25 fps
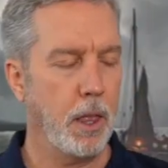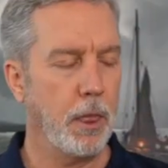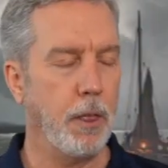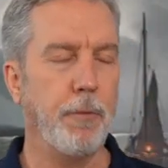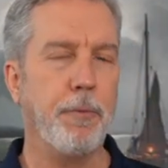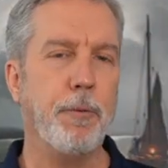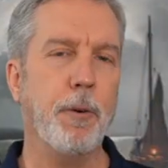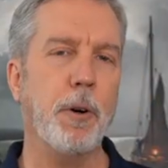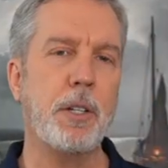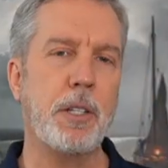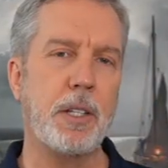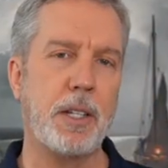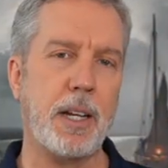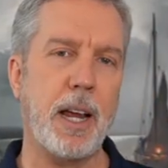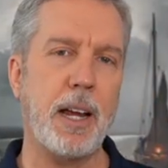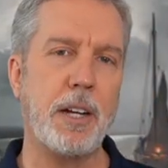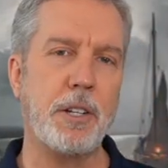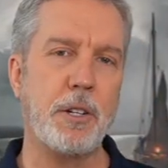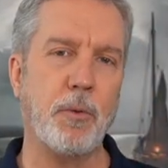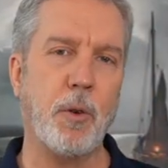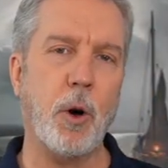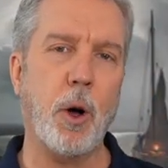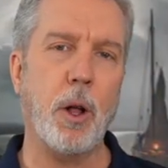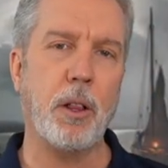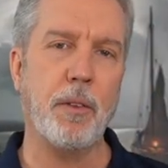The first
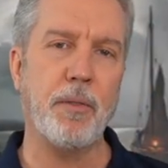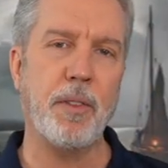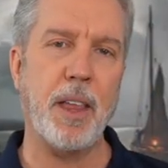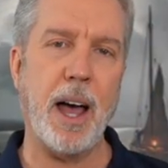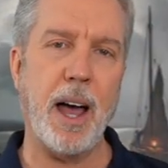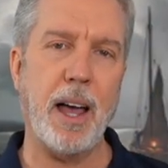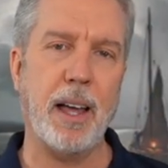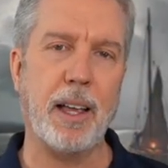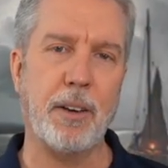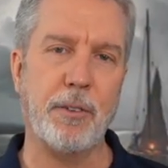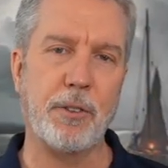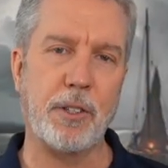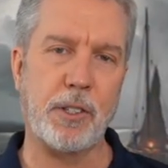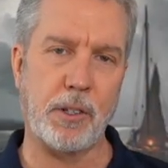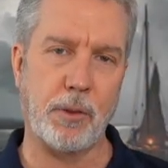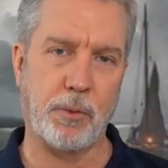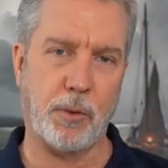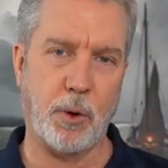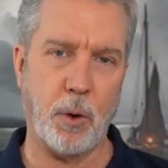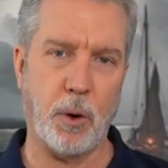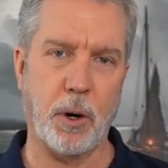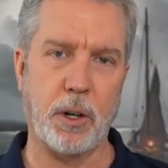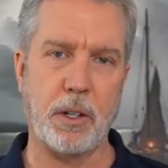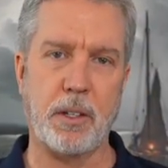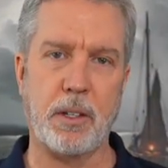stage of all of that is, of
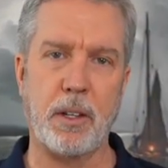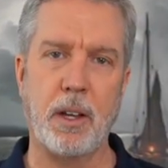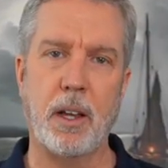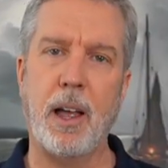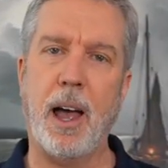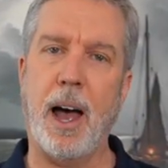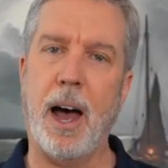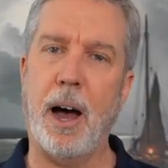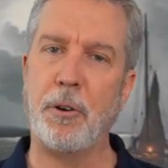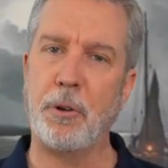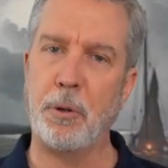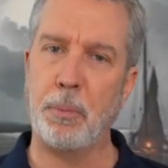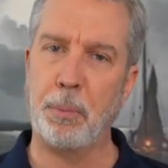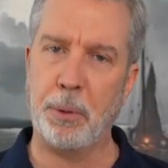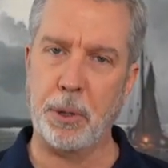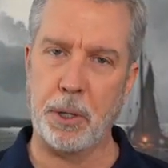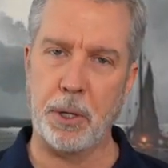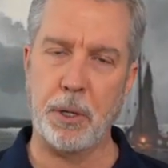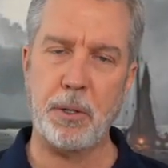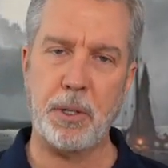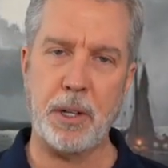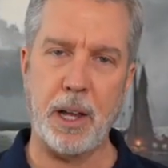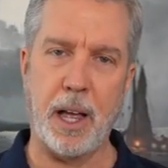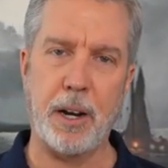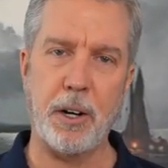course, how to
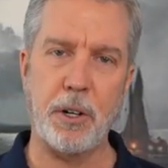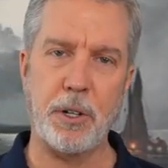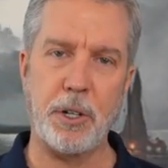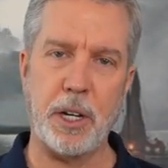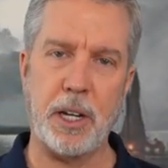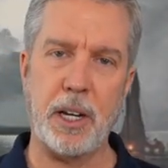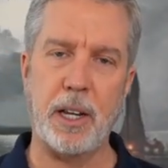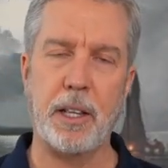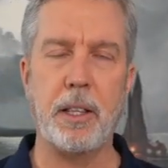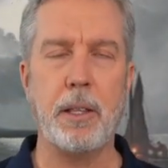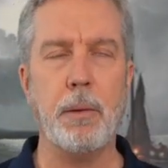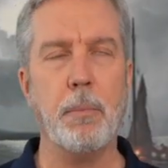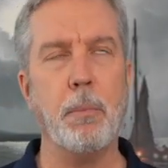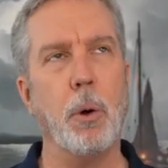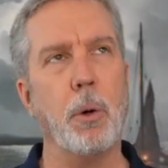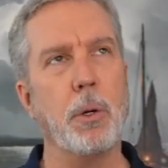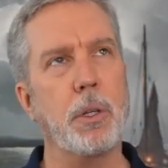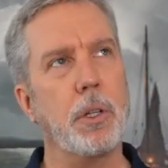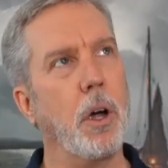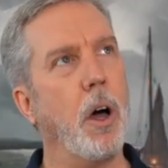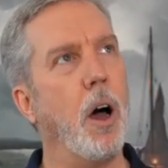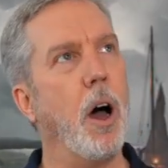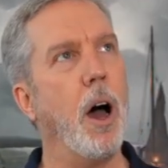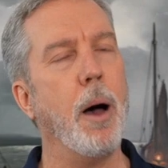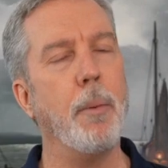produce energy, and the
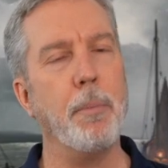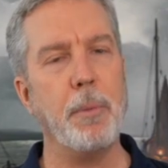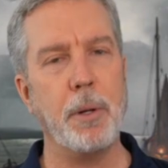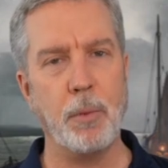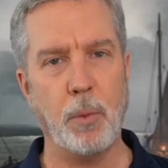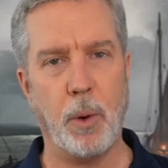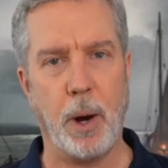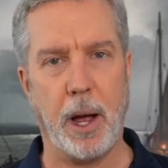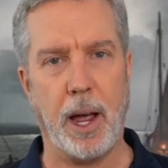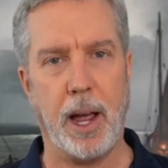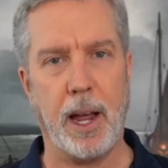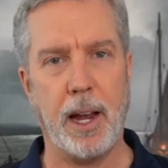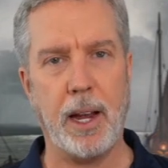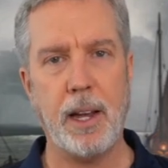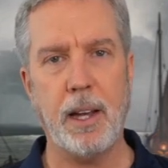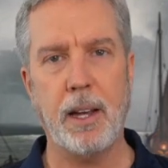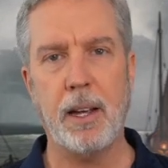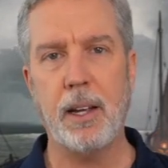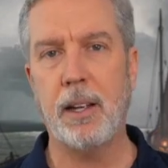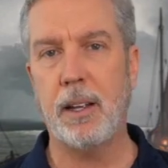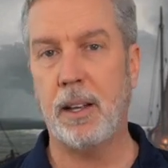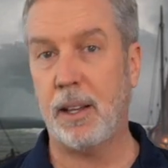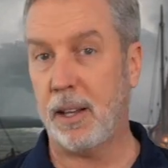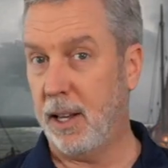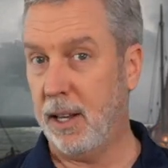most common way
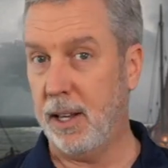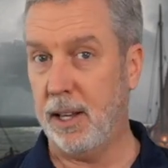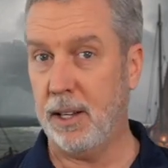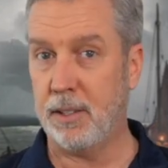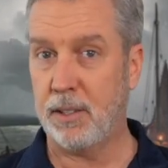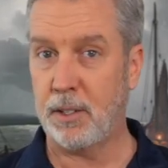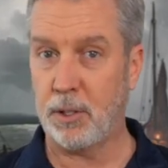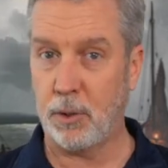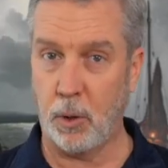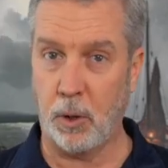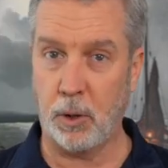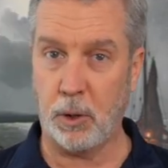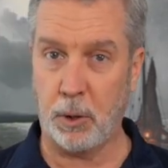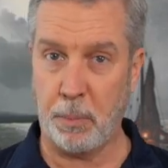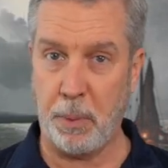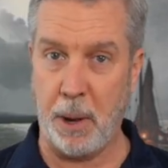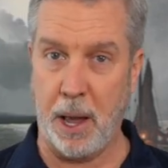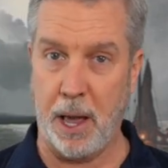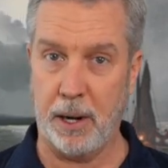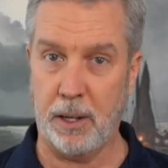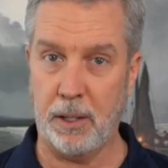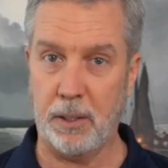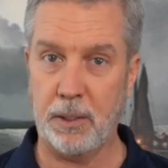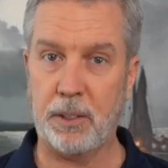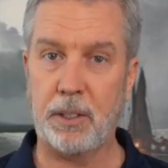is solar
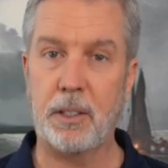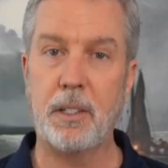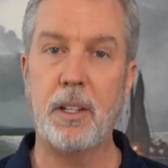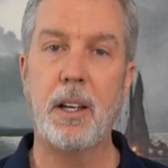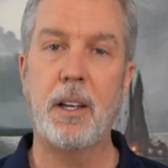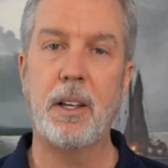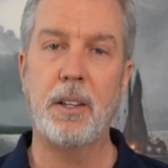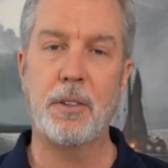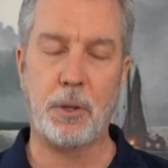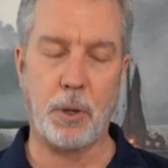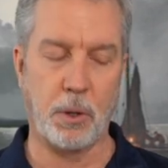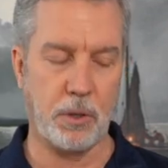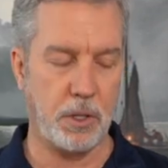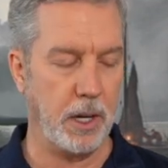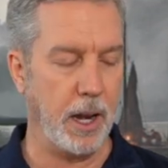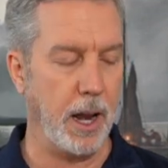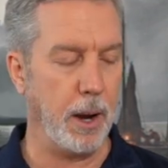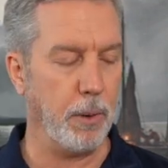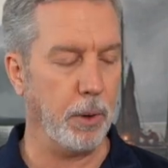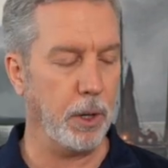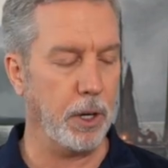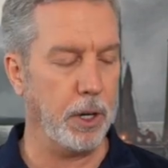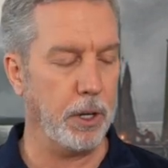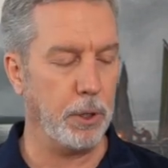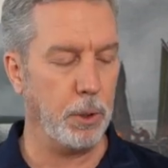panels. So
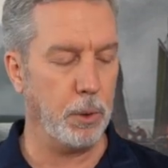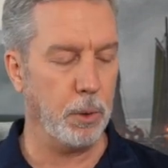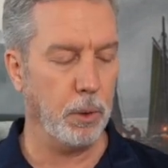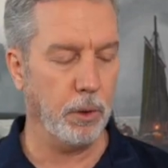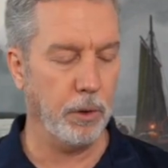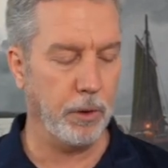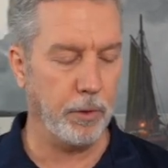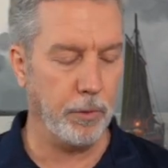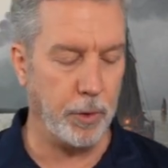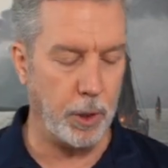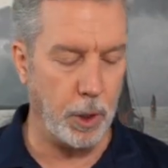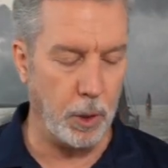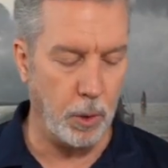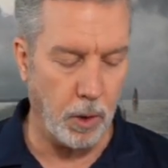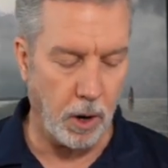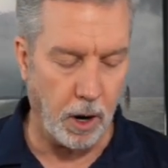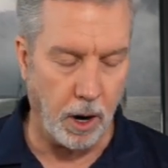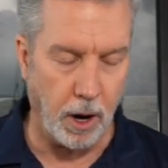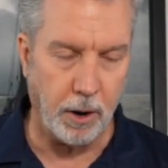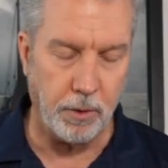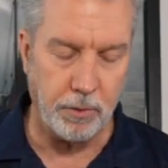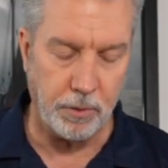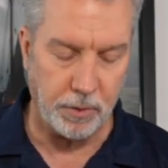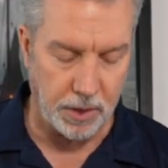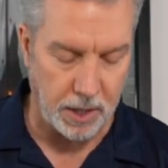today we're going to do a review
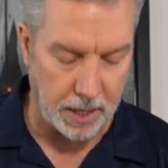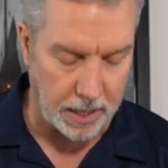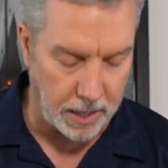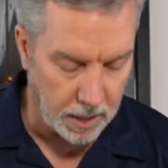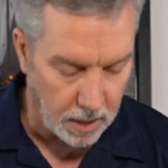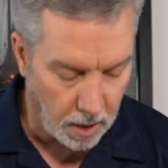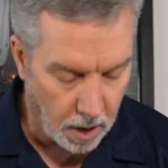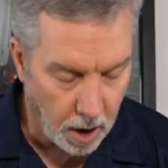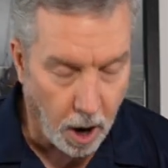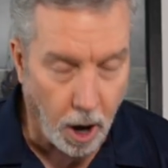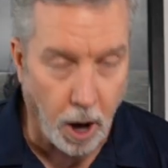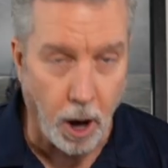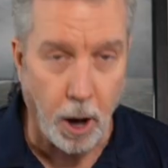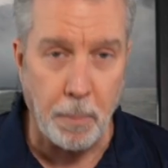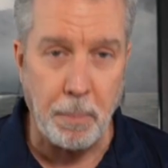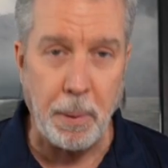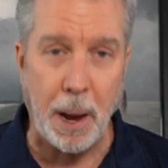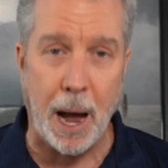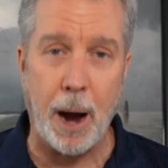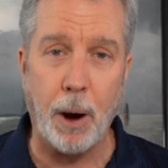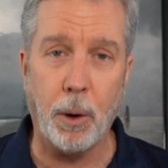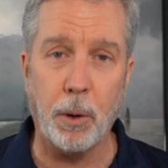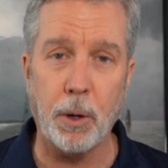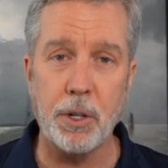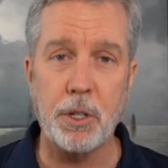of the All
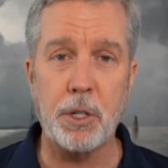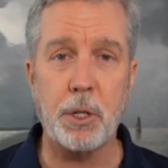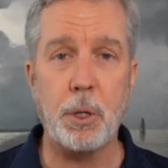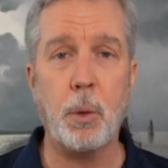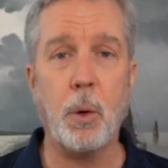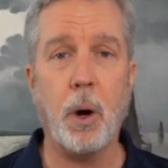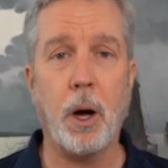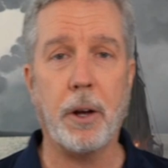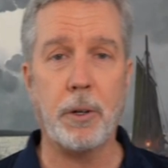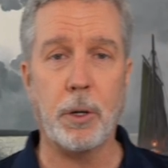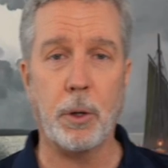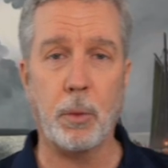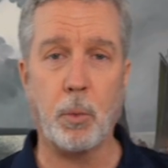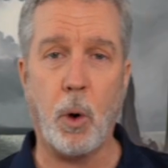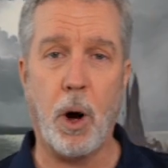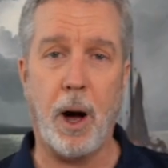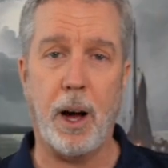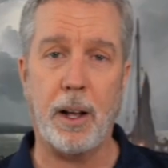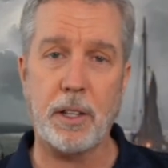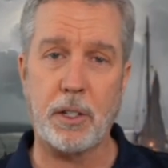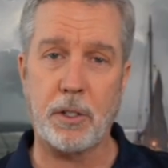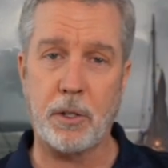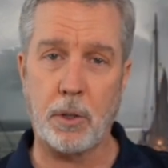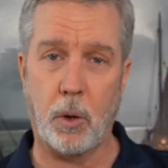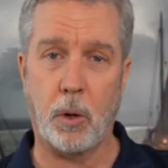Powers 200
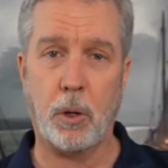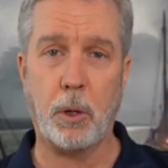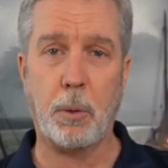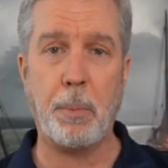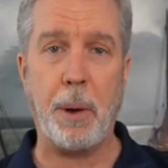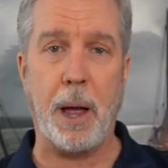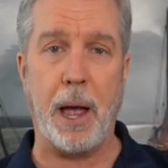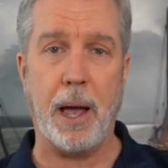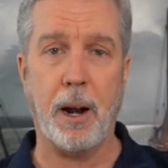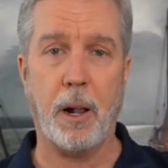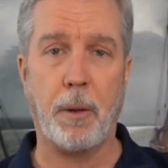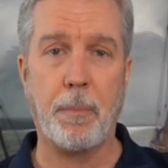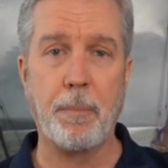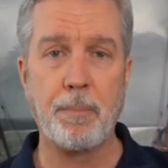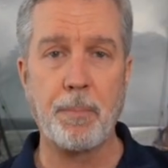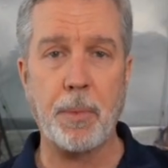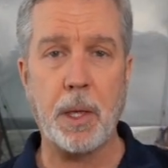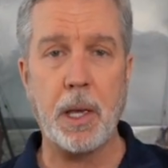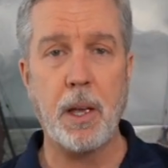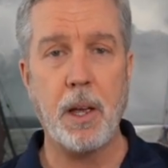watt solar panel.